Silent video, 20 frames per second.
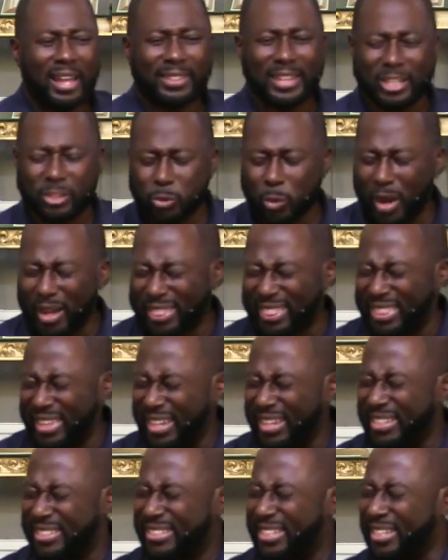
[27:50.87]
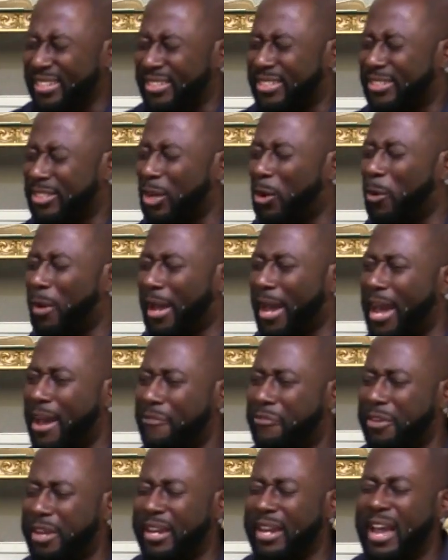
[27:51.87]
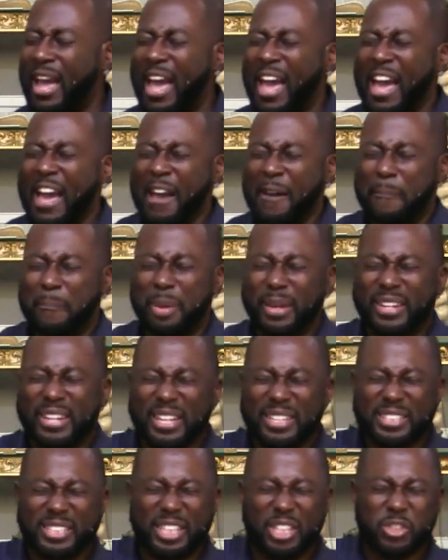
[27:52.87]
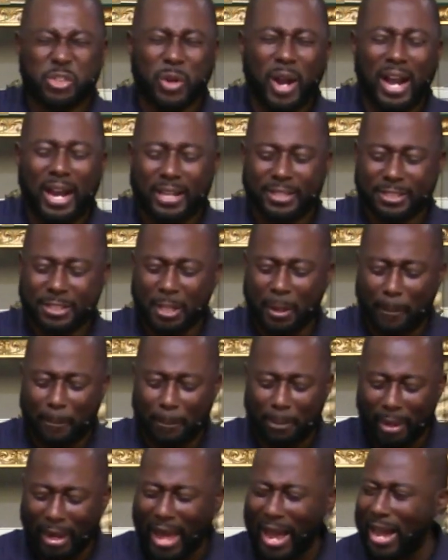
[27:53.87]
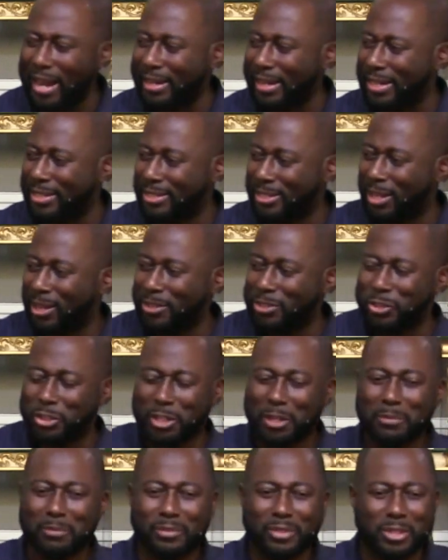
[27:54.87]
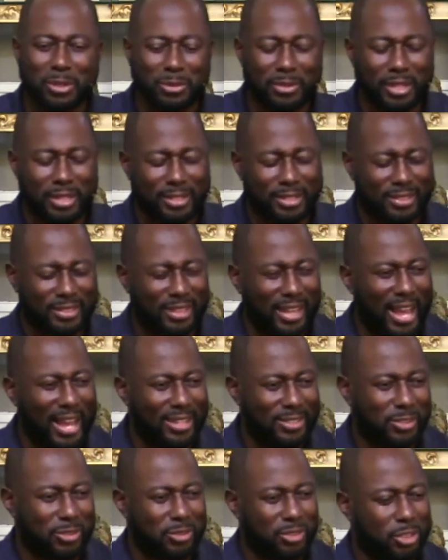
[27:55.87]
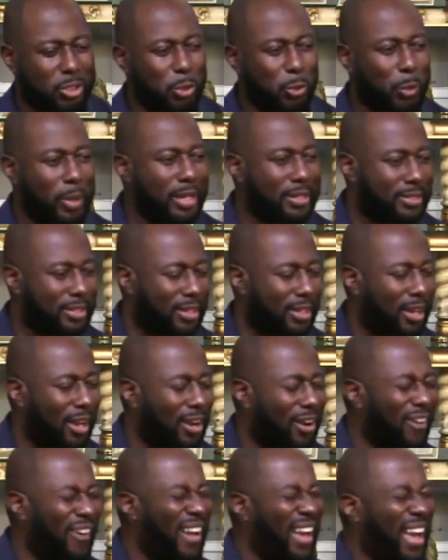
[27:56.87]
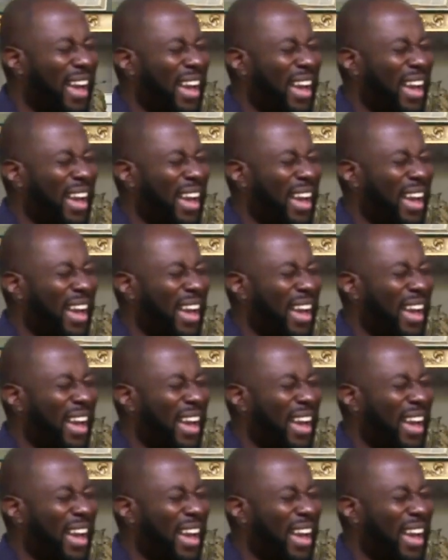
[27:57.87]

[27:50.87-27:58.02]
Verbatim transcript: That's why things get so heavy because he tries to block. I saw Jim do this last two weeks ago.